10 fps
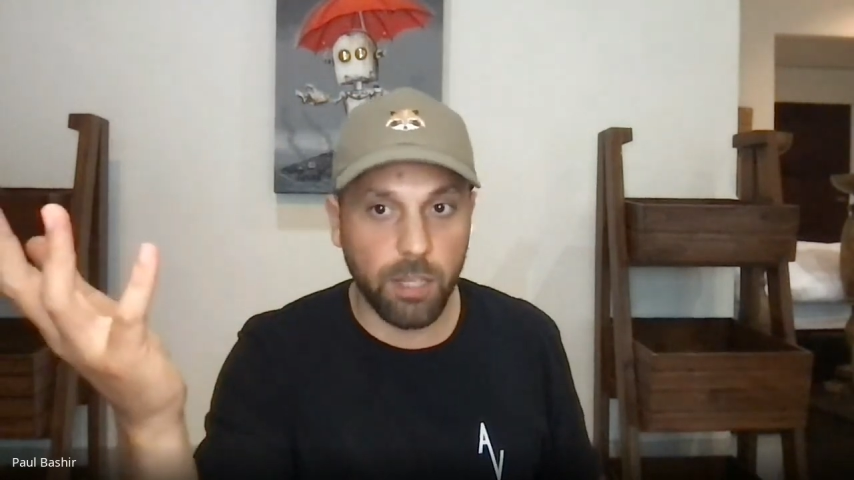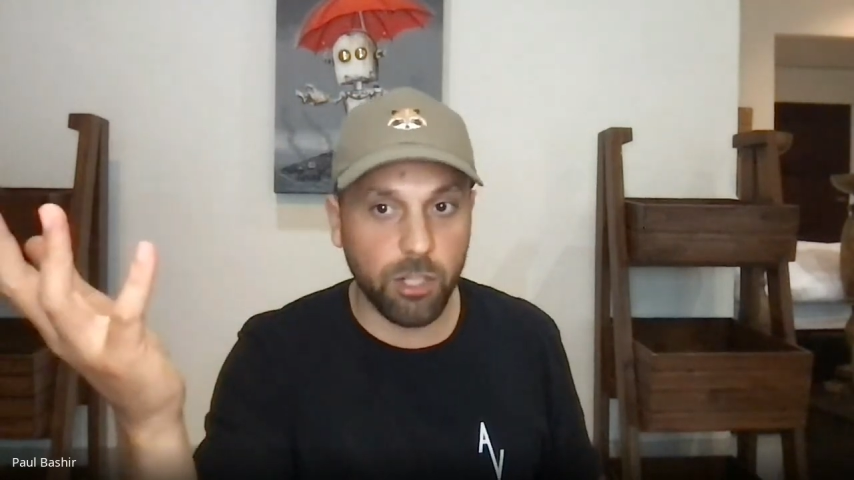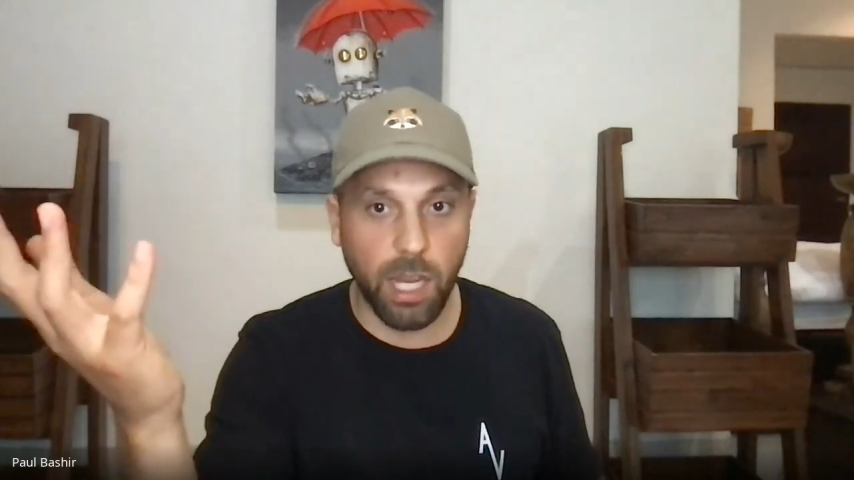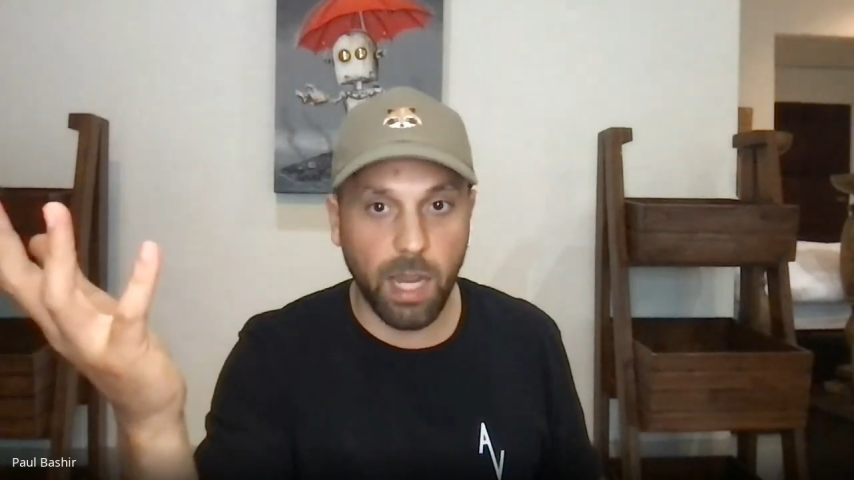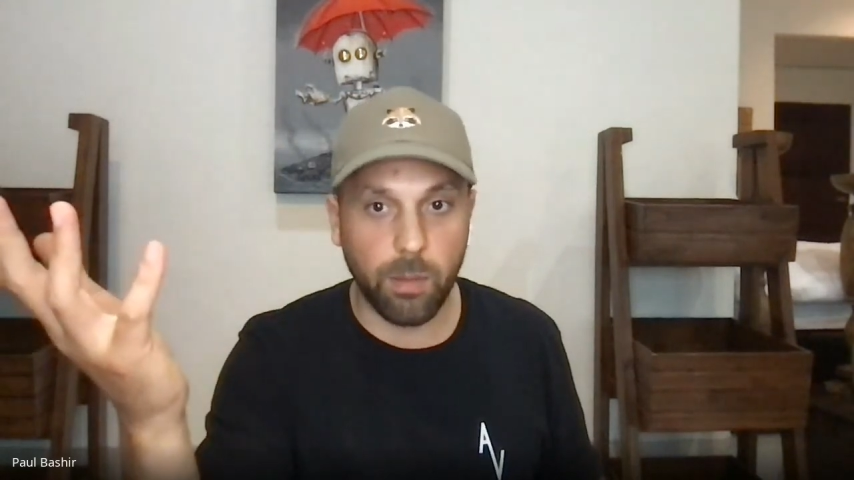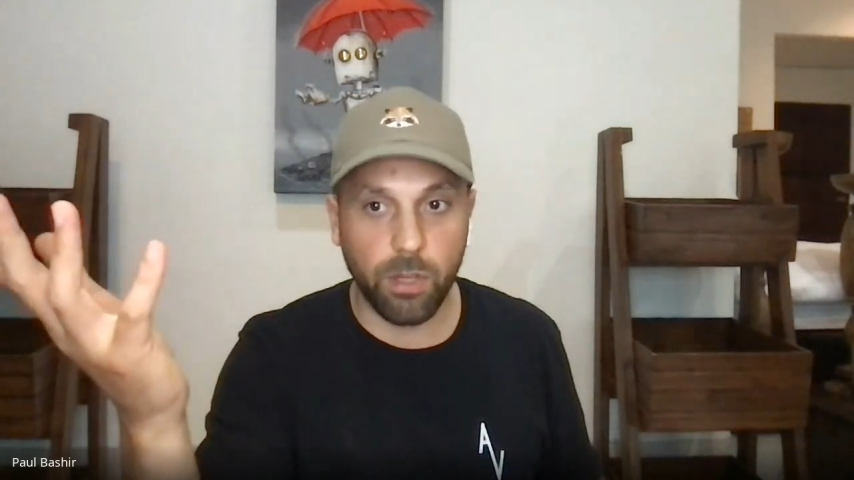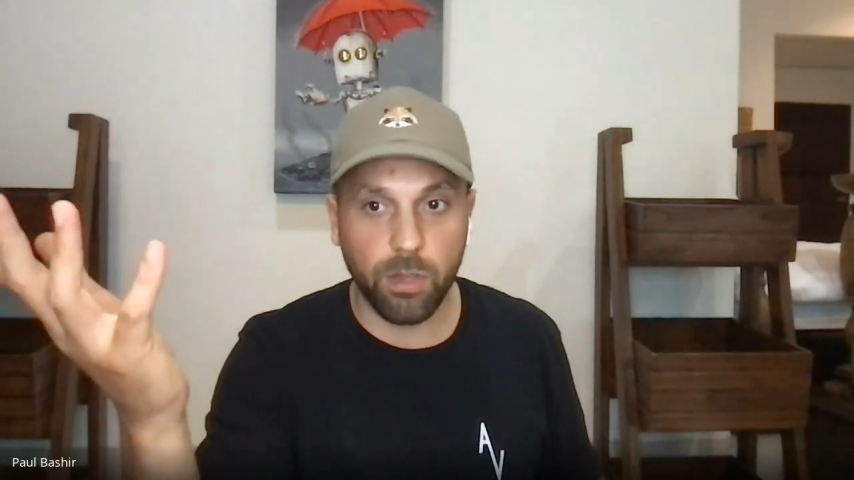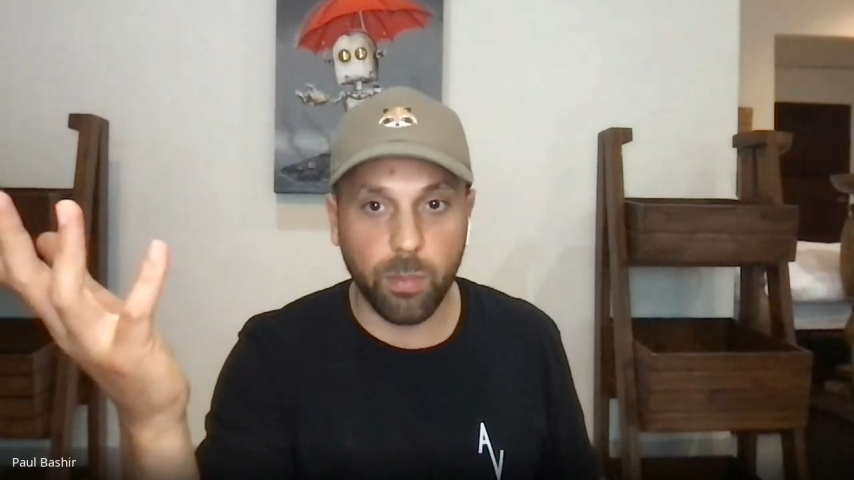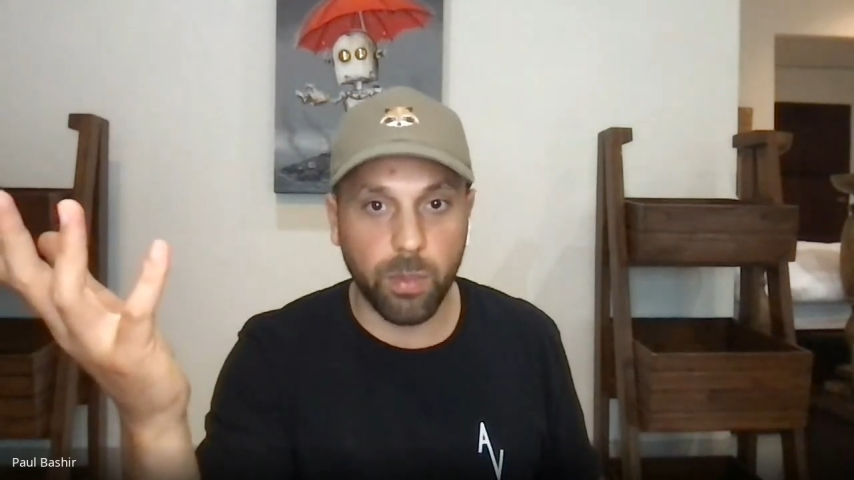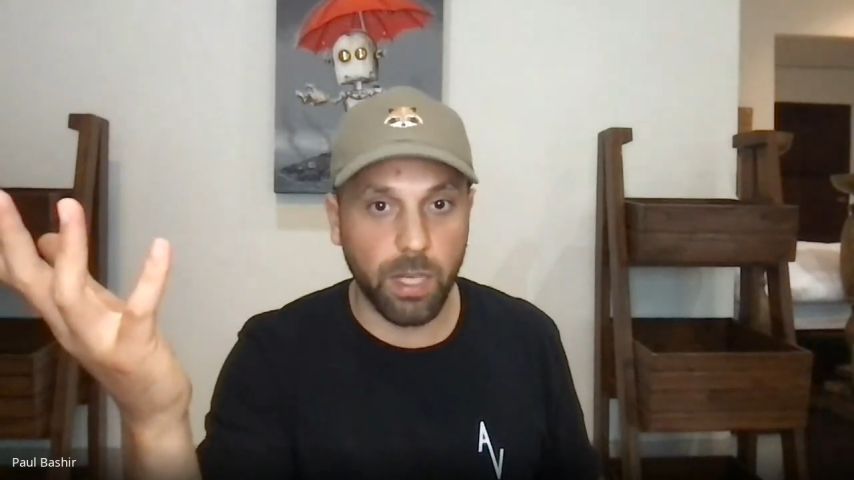educate me
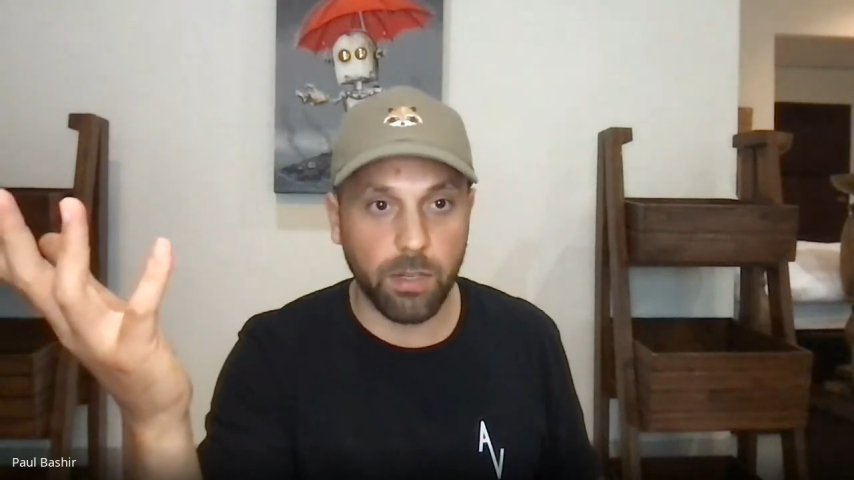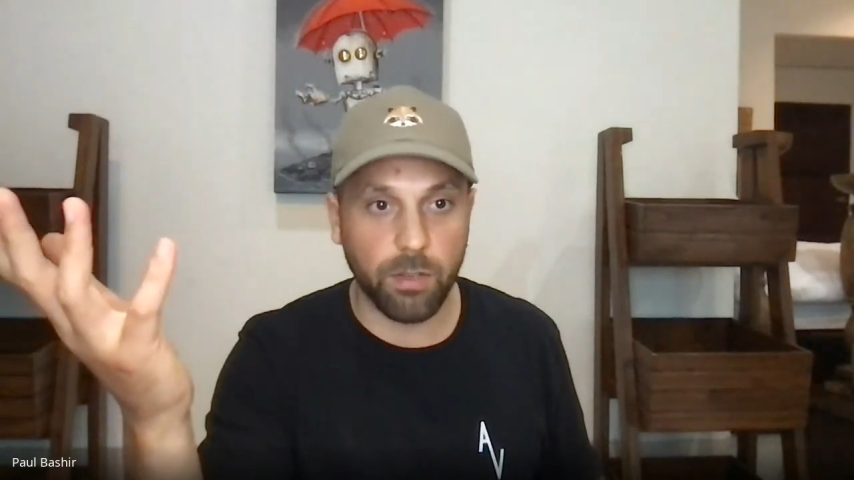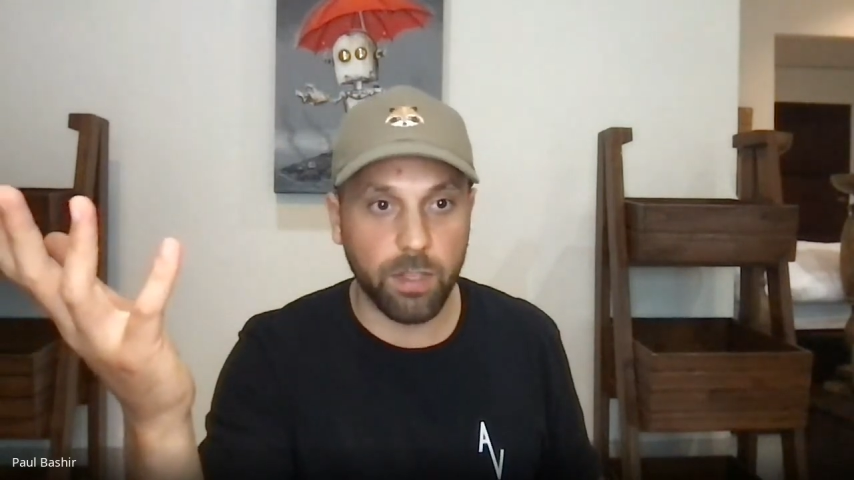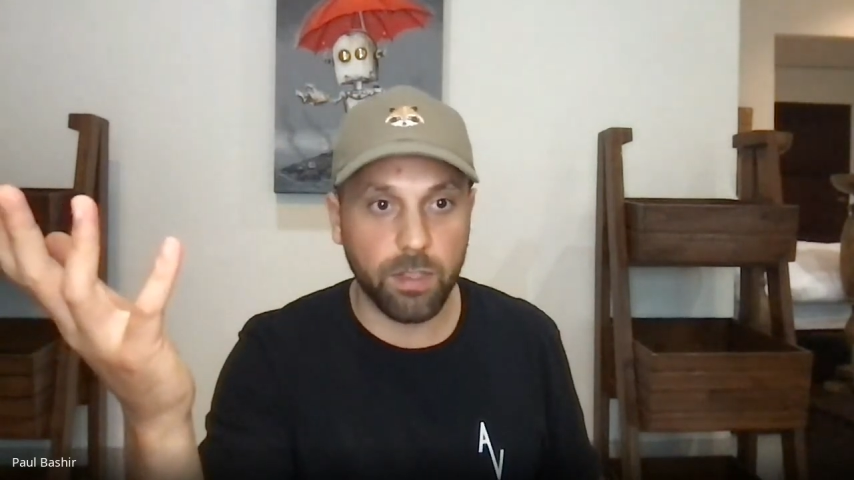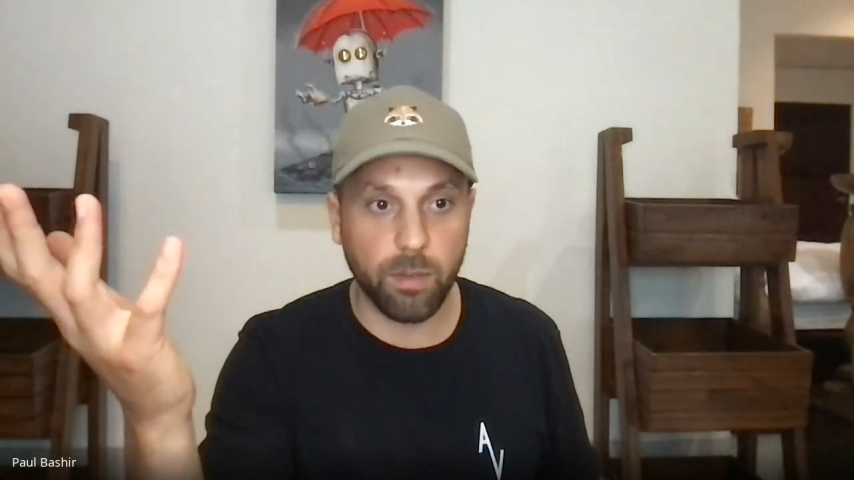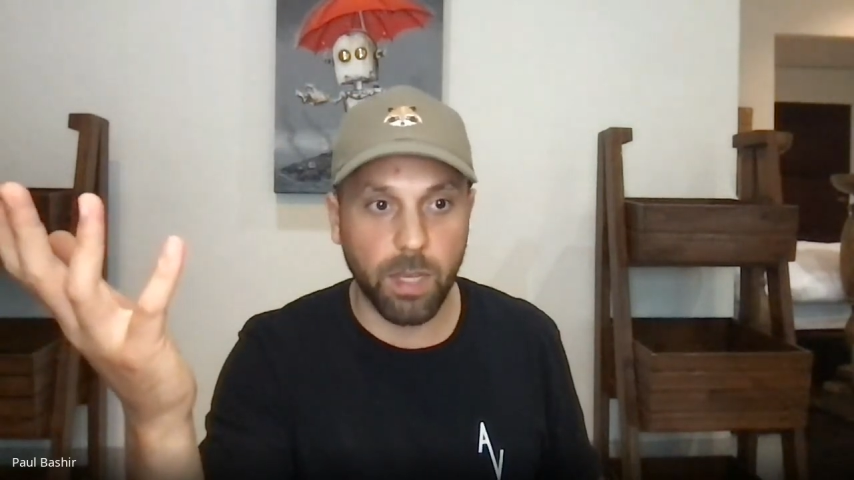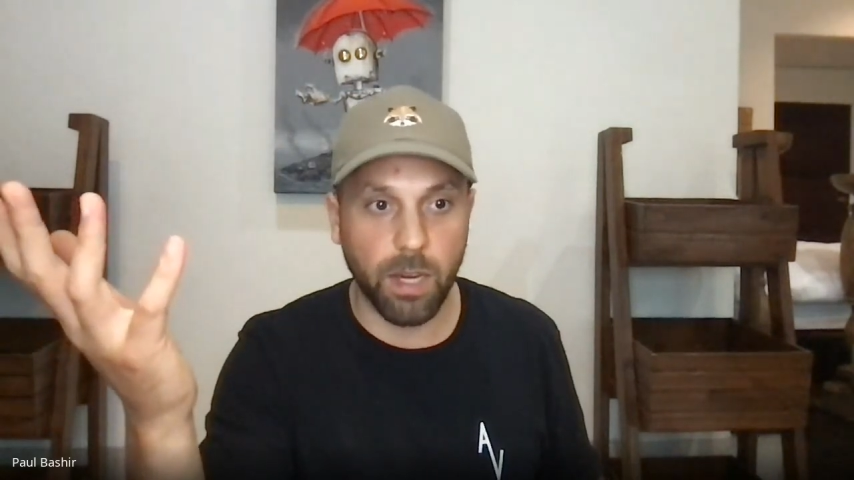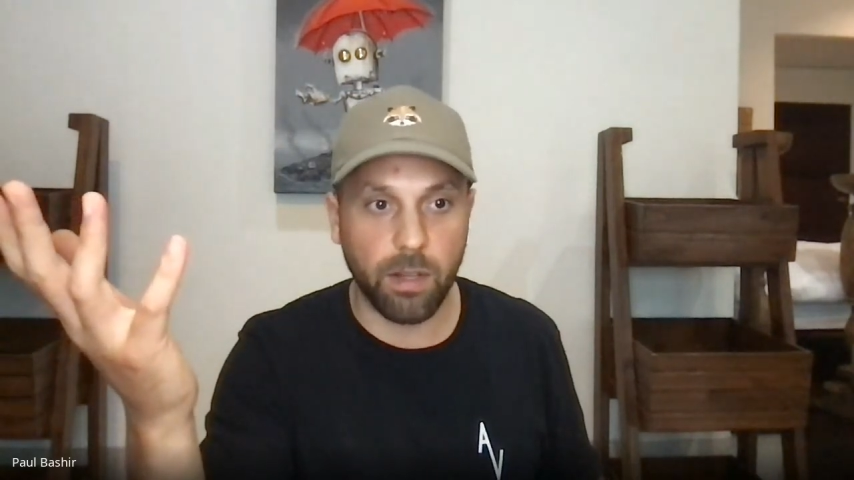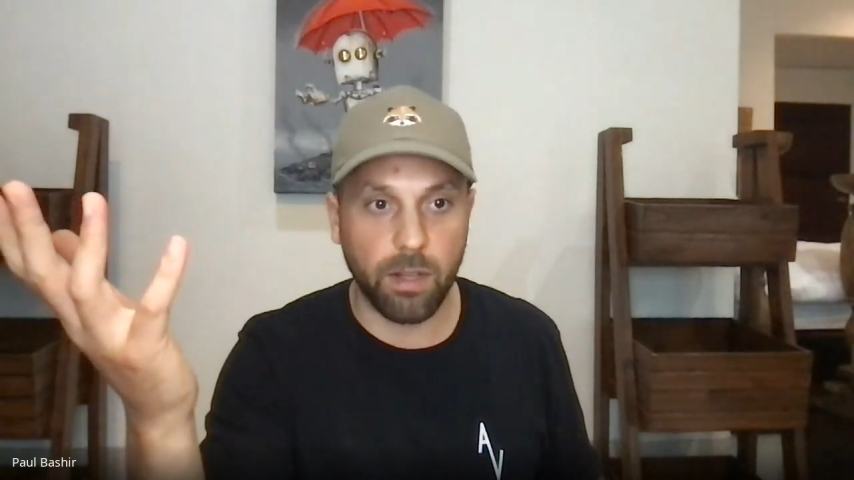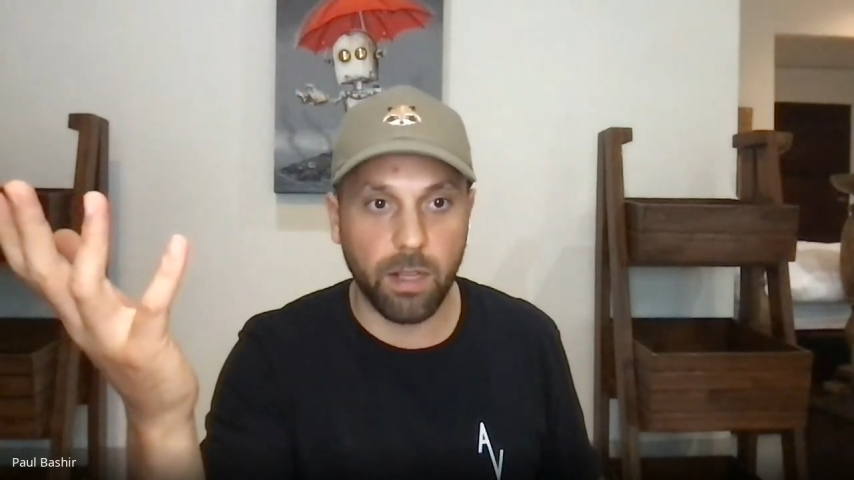on the political system there and,